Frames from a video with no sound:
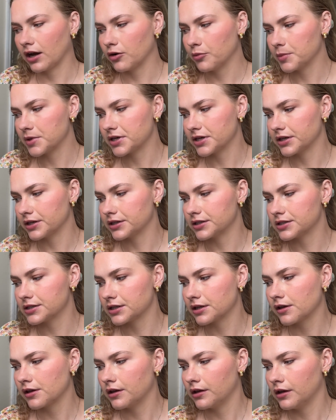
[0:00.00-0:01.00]
because
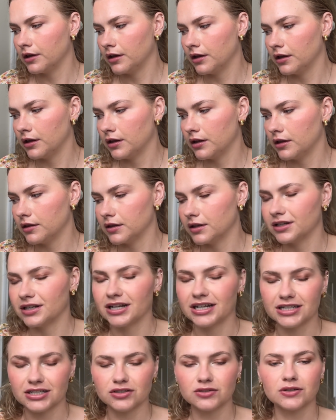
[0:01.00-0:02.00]
the
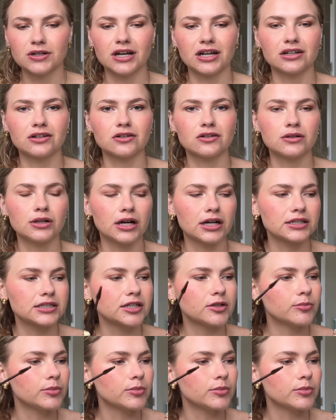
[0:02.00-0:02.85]
nozzle got all clogged up,